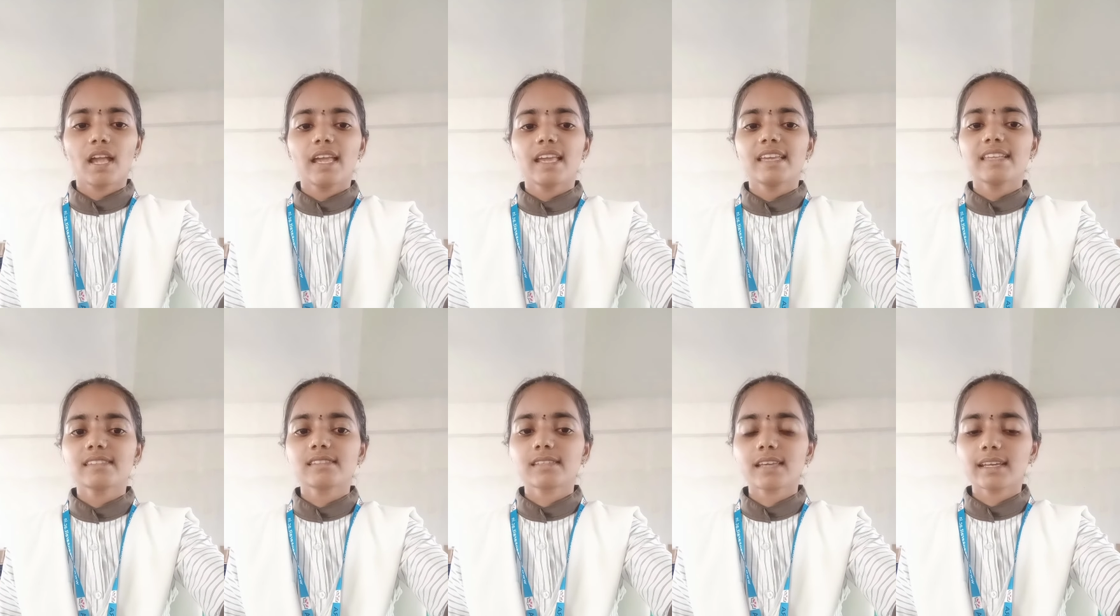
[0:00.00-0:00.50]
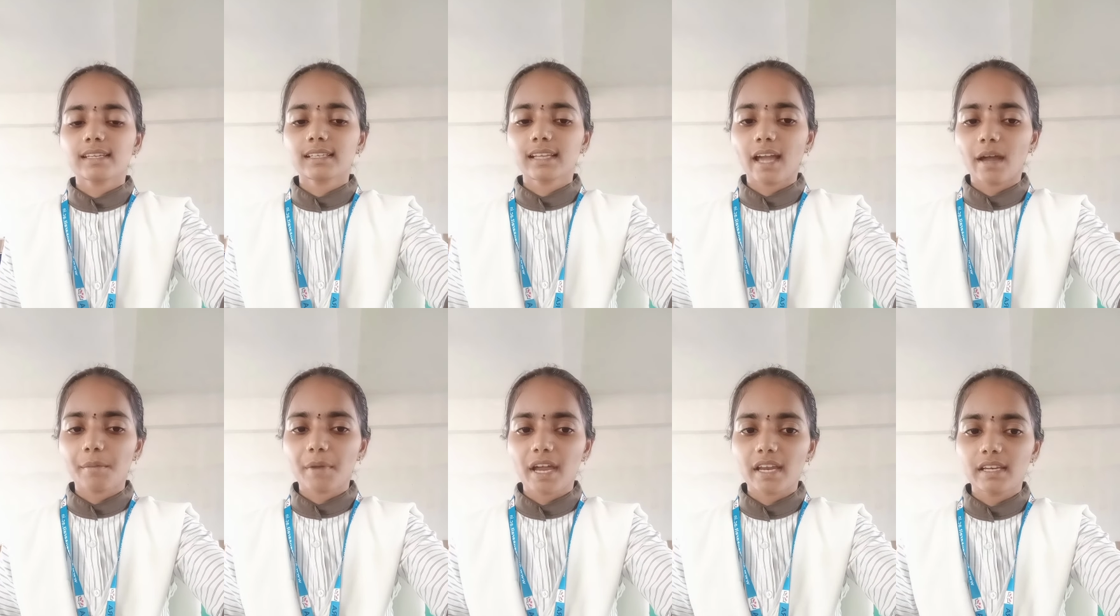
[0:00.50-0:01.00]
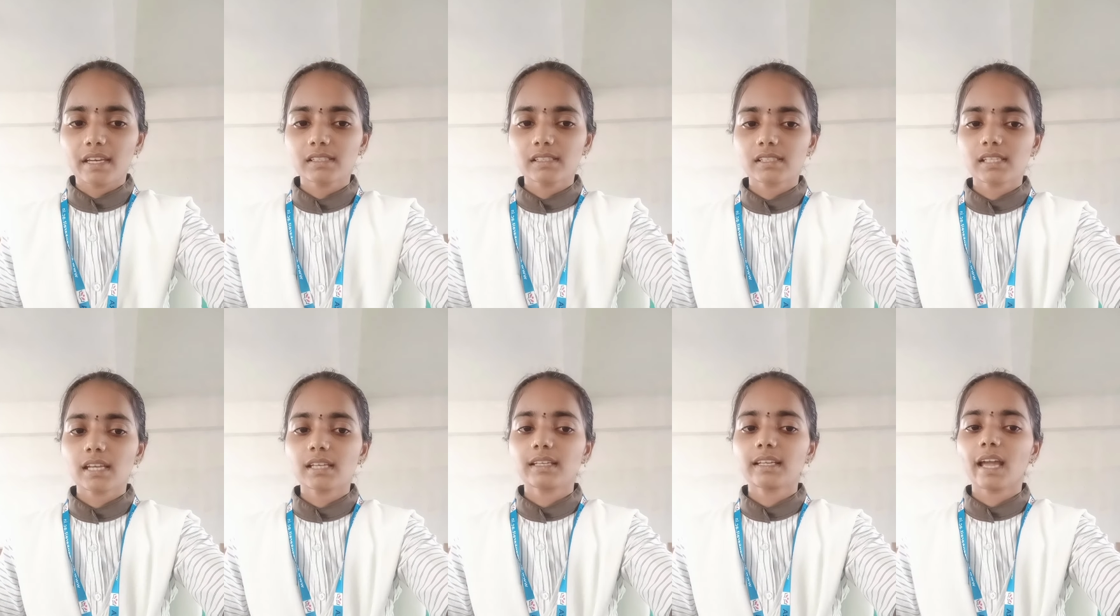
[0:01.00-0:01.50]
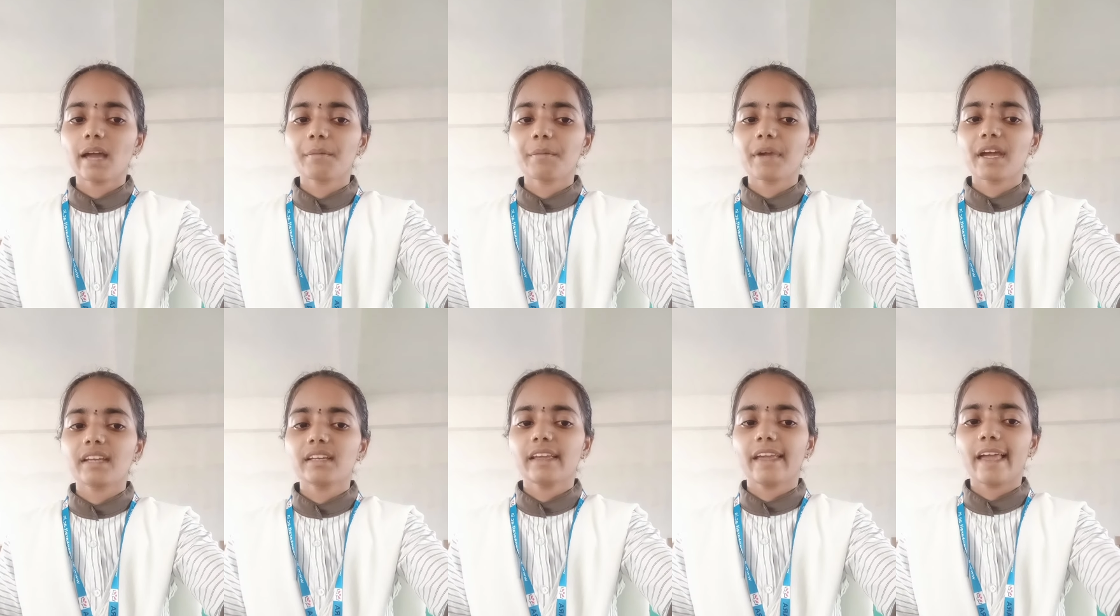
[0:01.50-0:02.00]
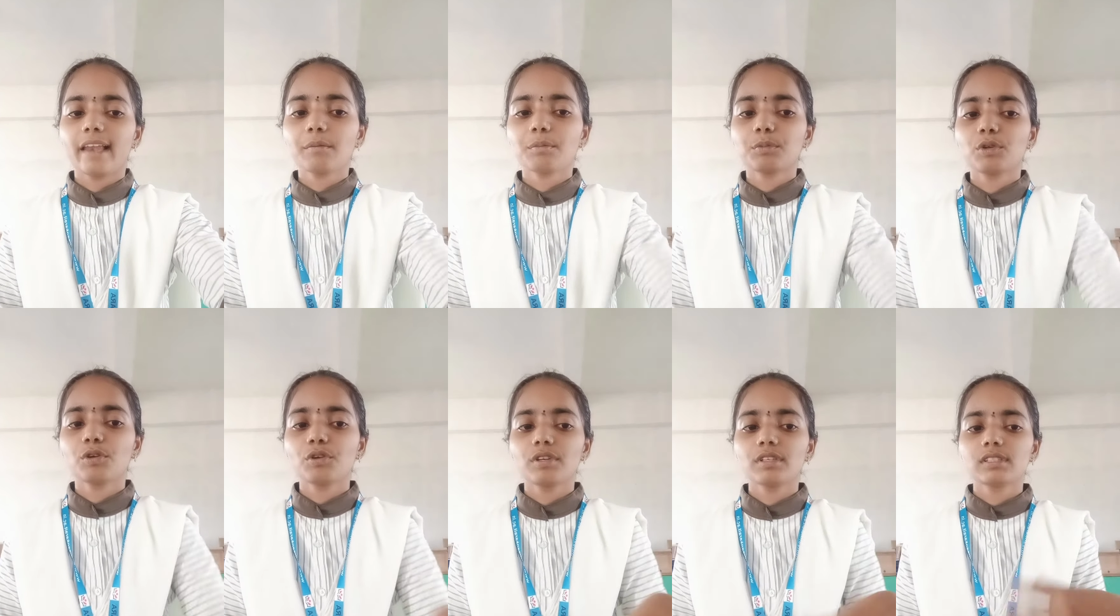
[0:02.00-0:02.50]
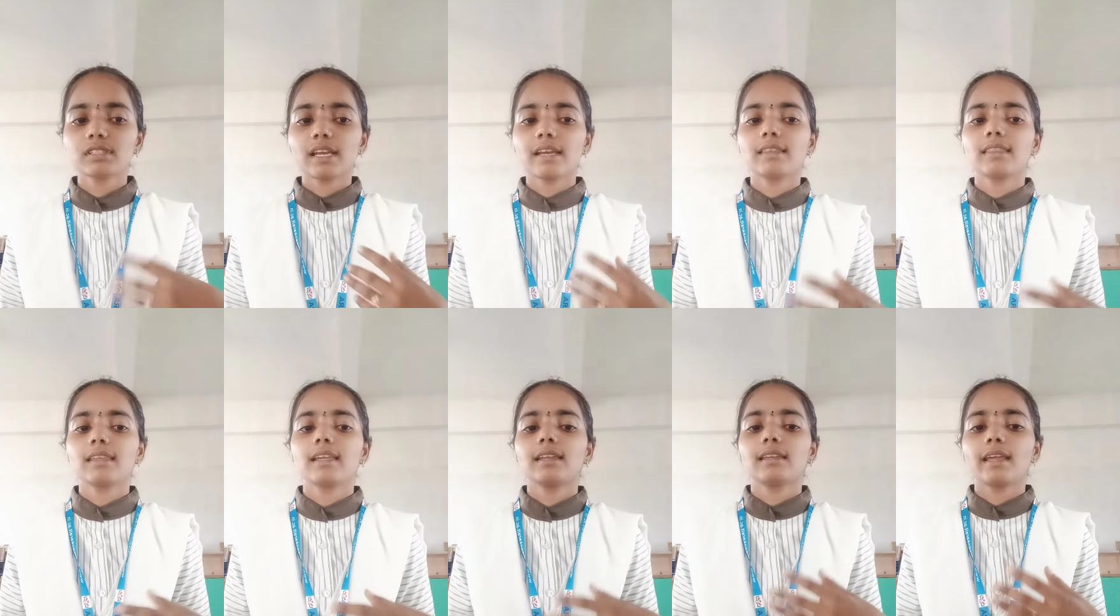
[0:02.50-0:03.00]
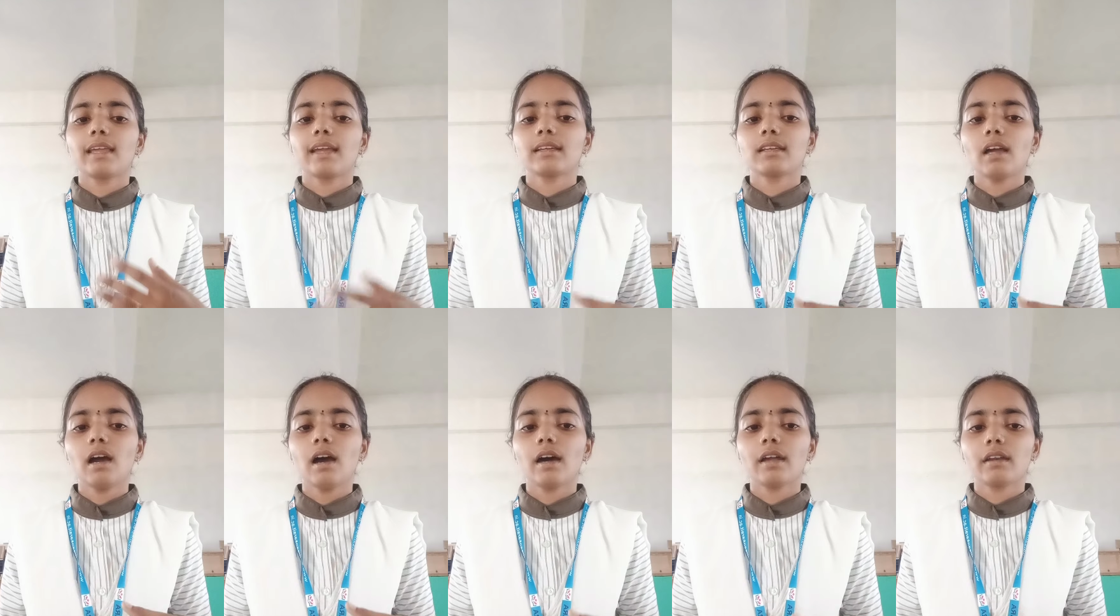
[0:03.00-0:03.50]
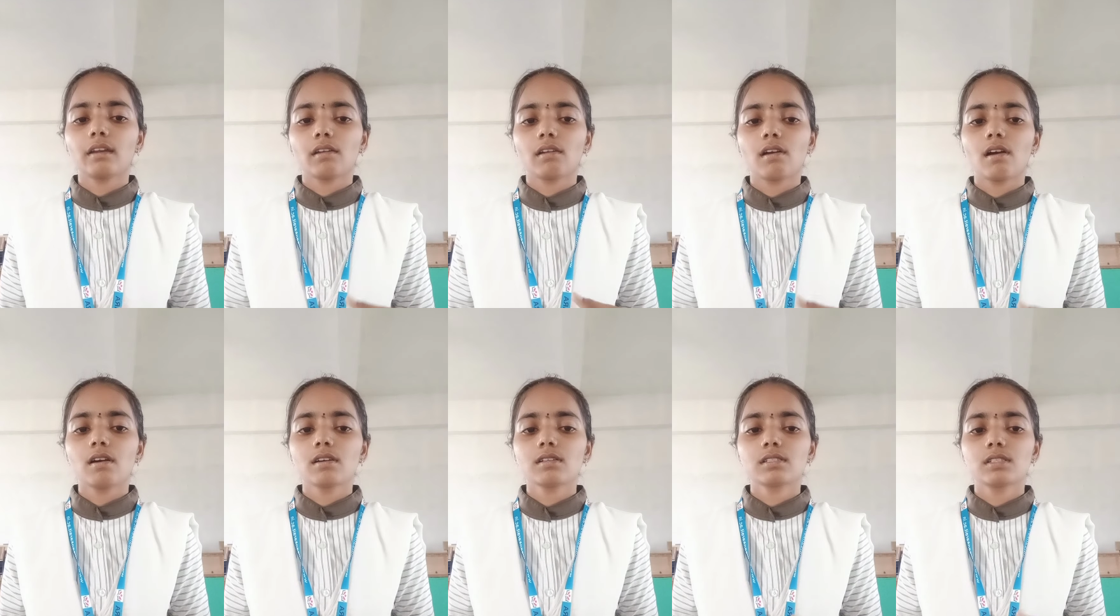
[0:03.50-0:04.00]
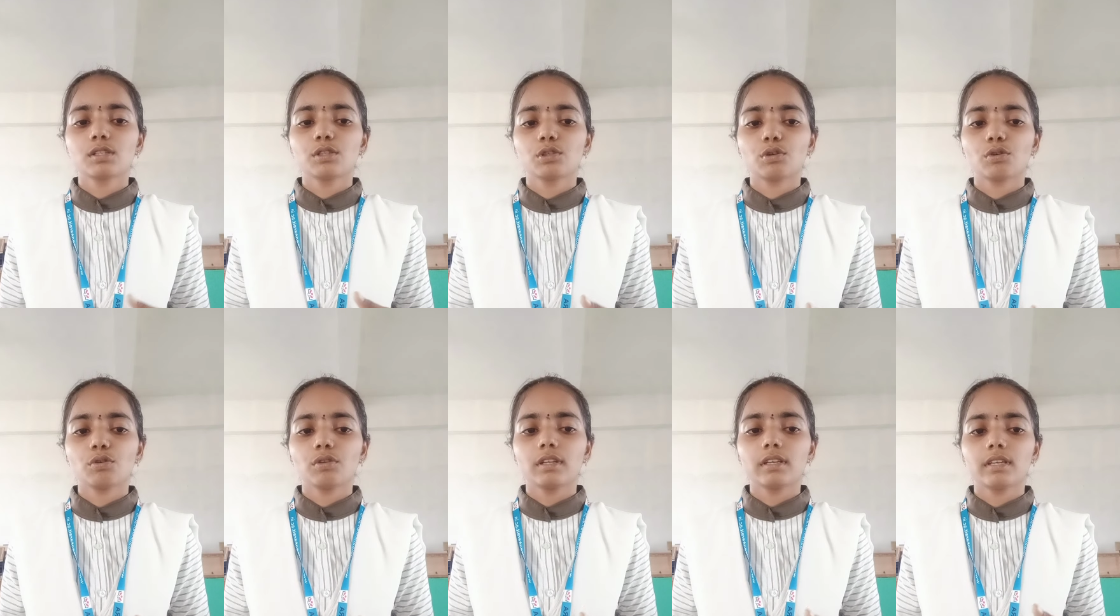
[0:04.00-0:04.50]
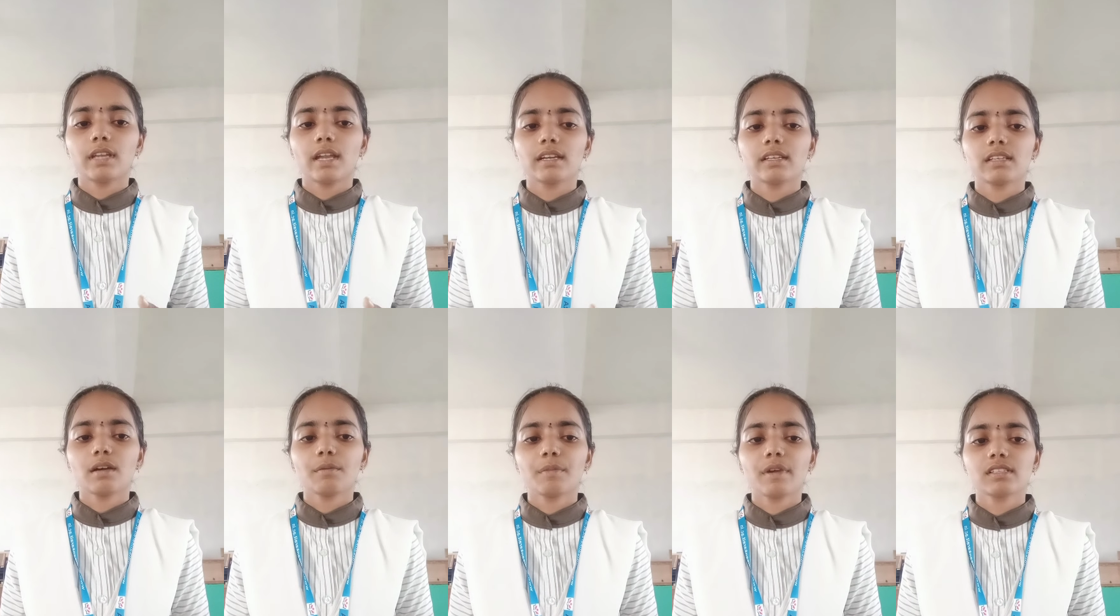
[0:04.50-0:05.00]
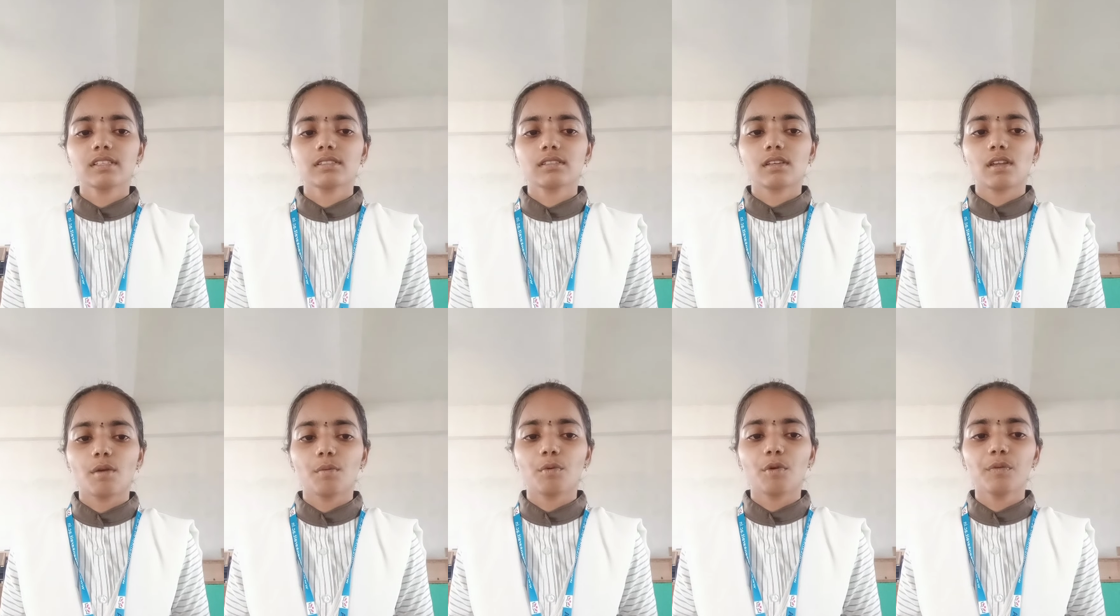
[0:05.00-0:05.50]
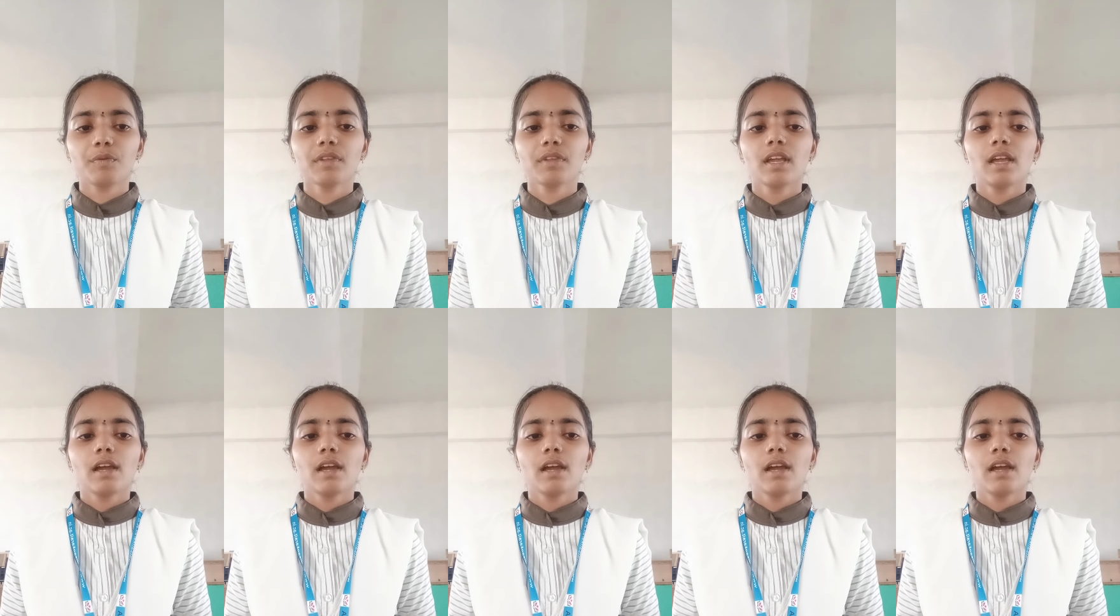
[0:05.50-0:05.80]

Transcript: Insert command help to insert the data or records into the database table.